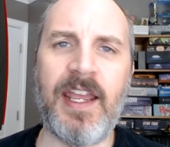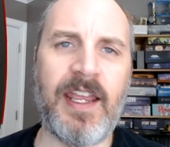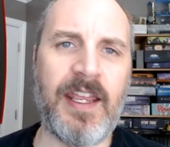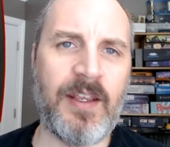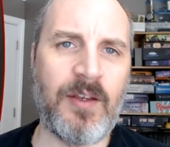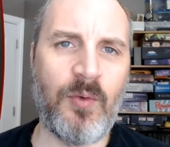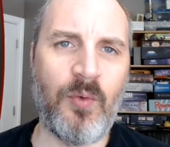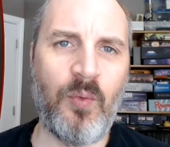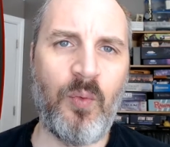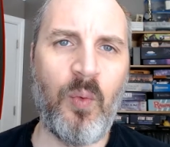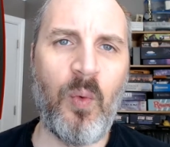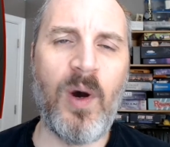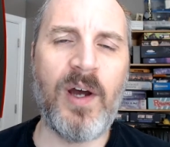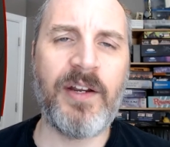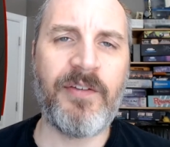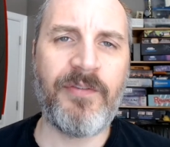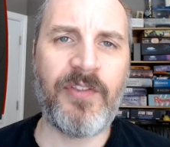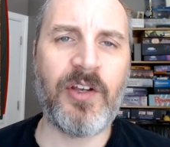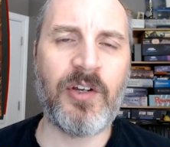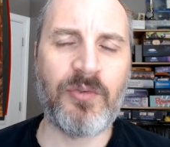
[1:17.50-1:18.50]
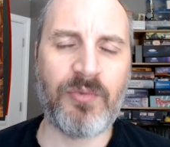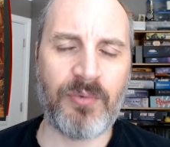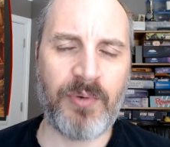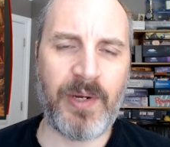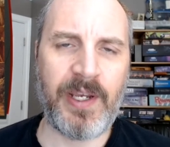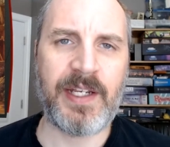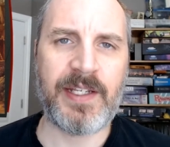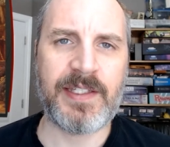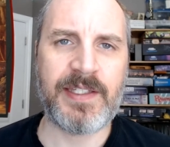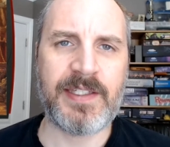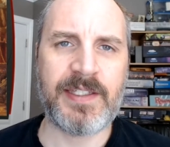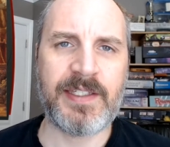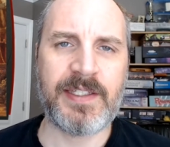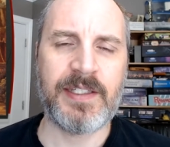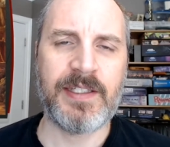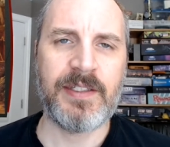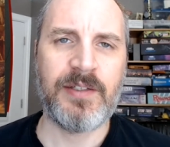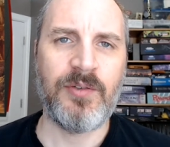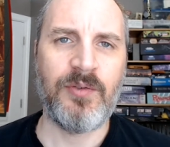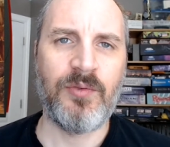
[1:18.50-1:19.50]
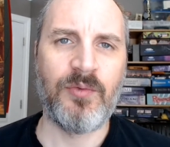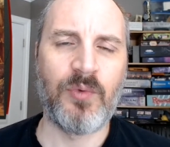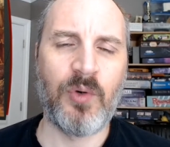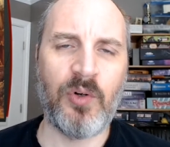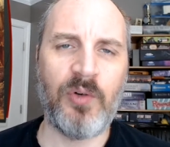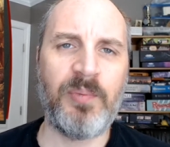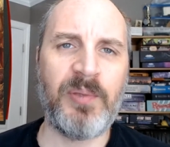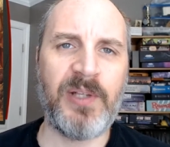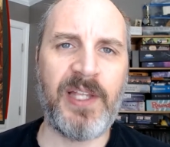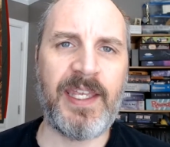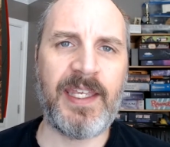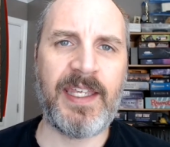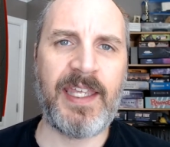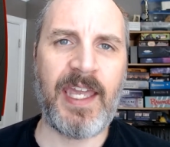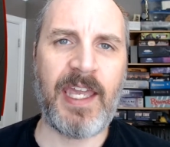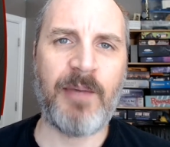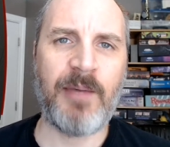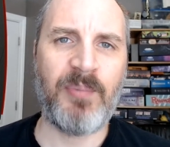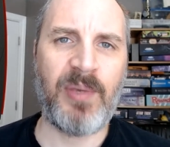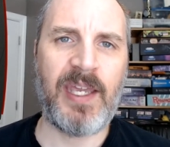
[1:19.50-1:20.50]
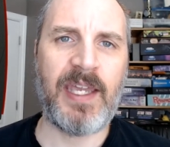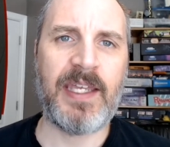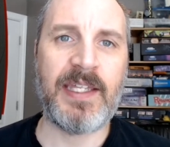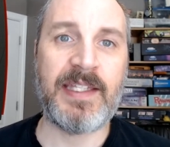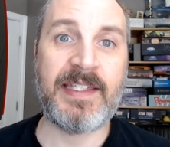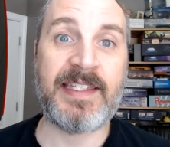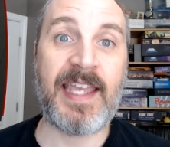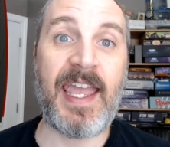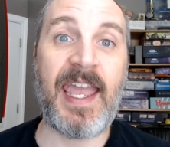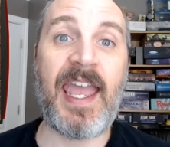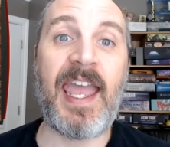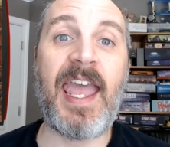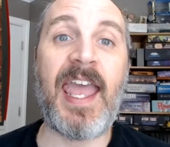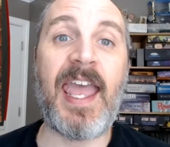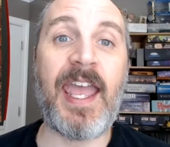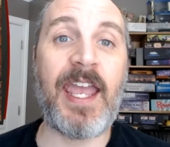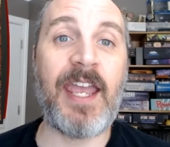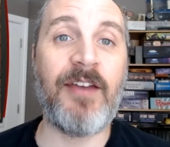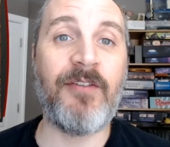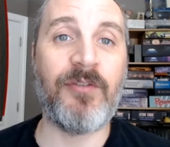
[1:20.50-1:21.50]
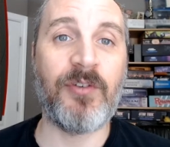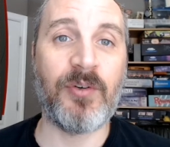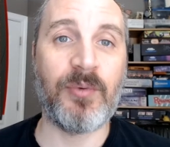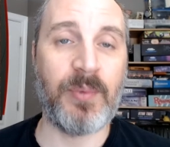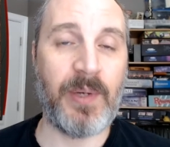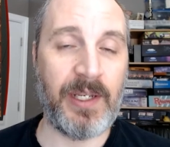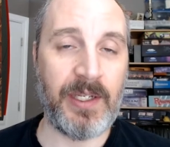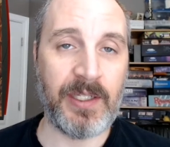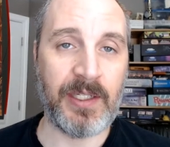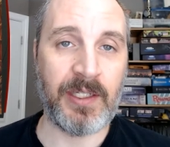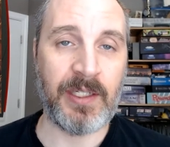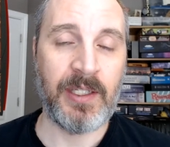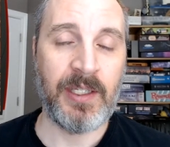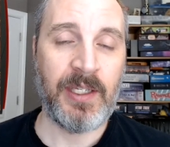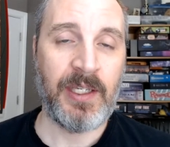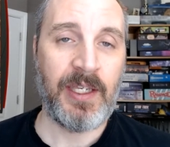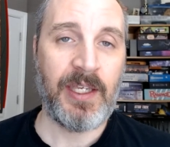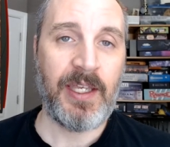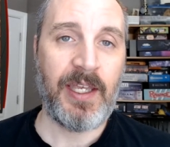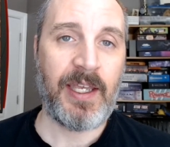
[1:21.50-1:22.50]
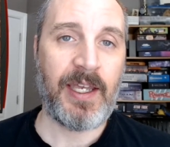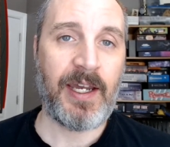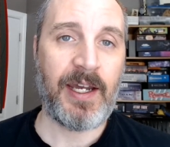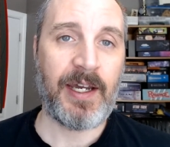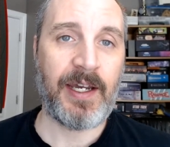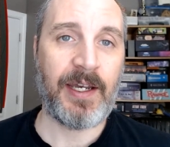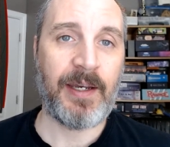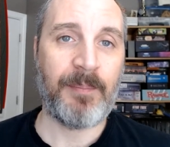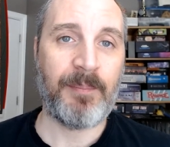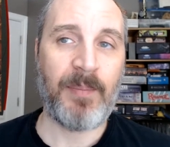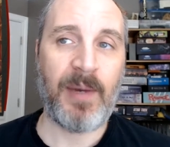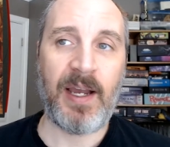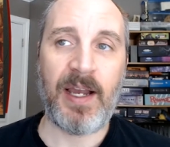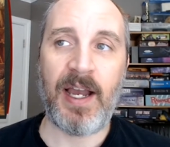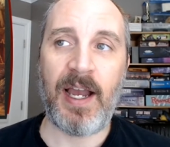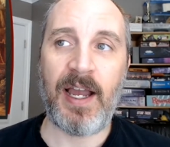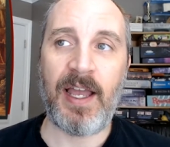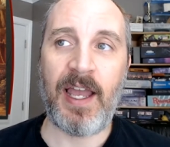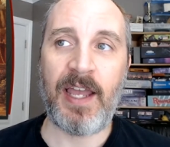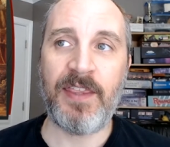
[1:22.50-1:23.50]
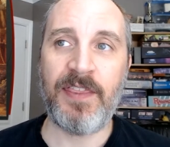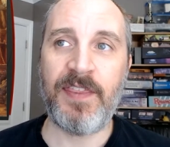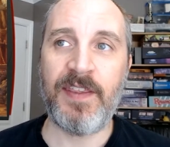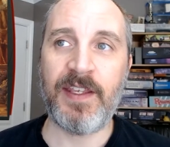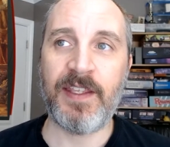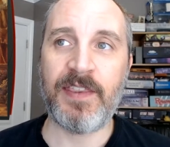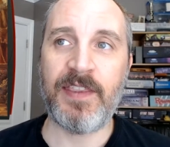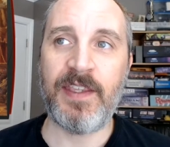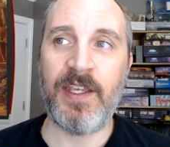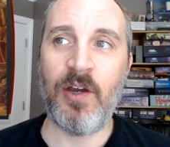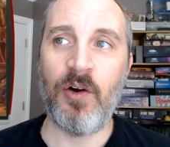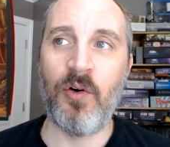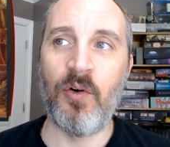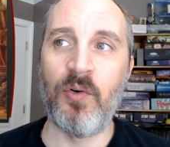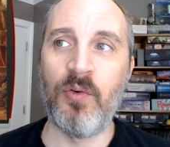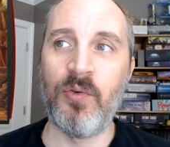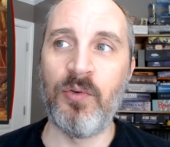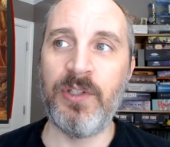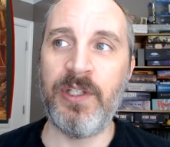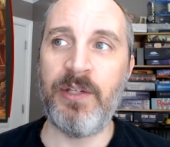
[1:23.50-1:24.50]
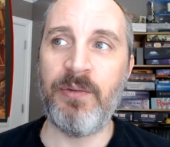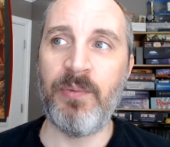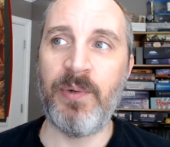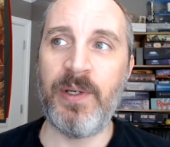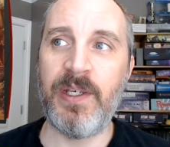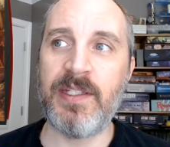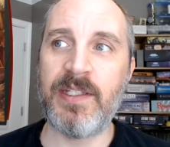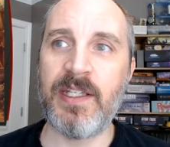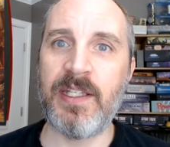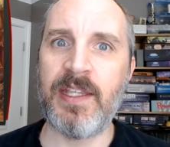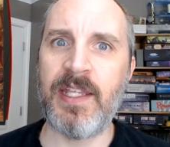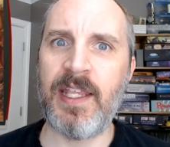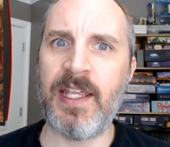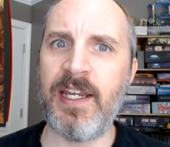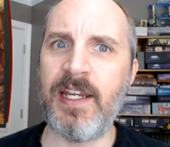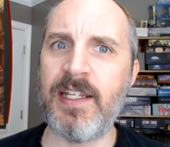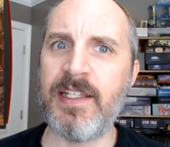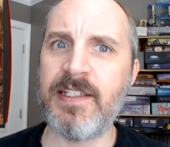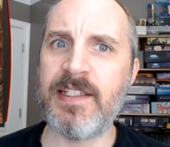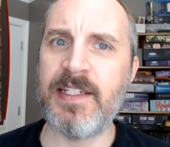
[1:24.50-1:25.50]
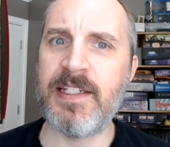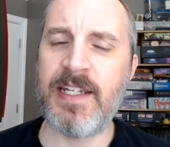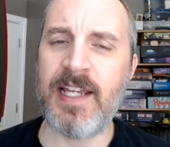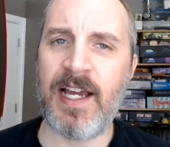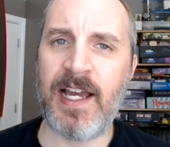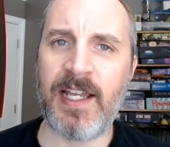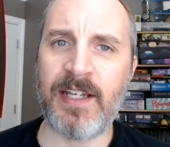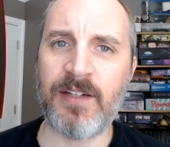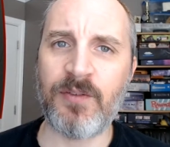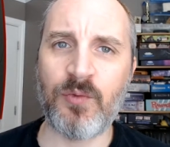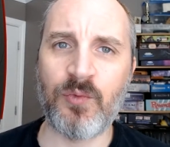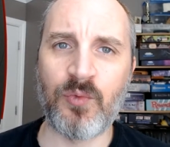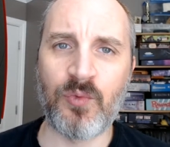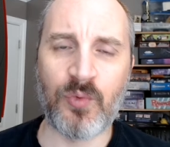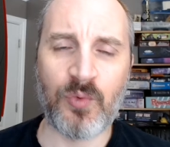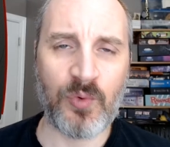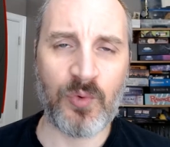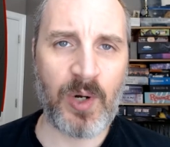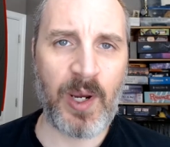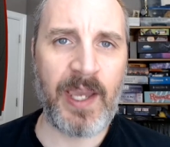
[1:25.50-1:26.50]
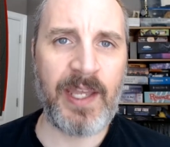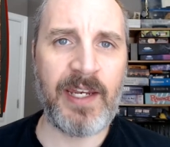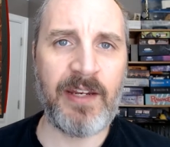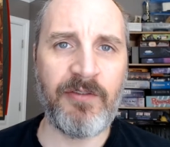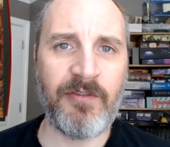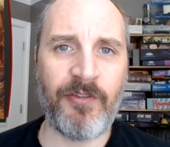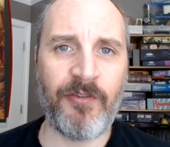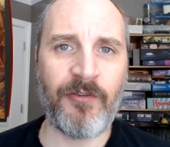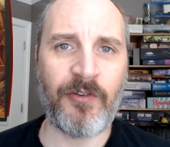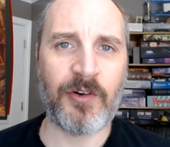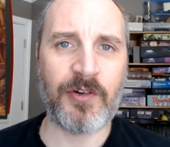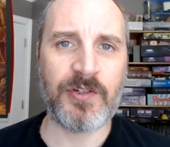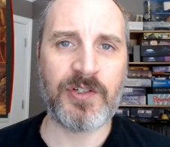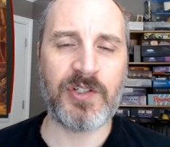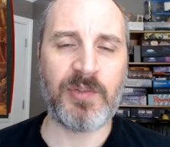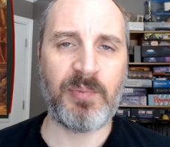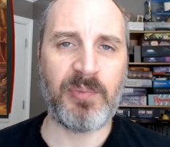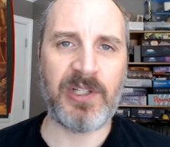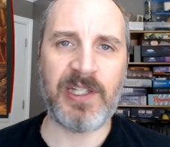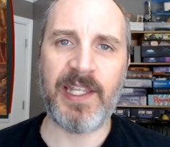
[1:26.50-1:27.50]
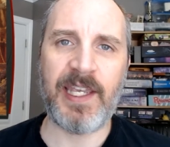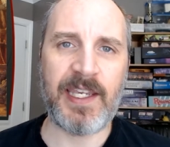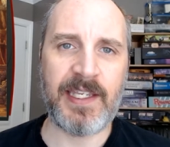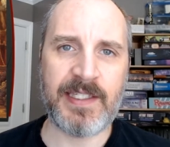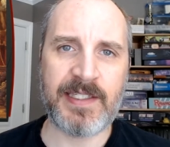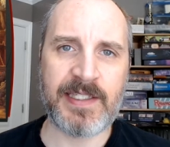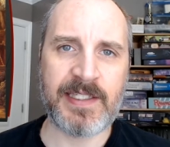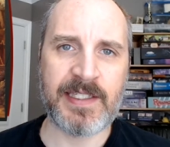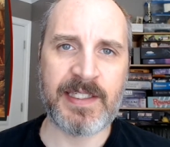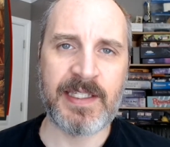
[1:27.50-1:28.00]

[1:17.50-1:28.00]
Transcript: one of the greatest role-playing campaigns ever written. I think the only reason that it is not right in first place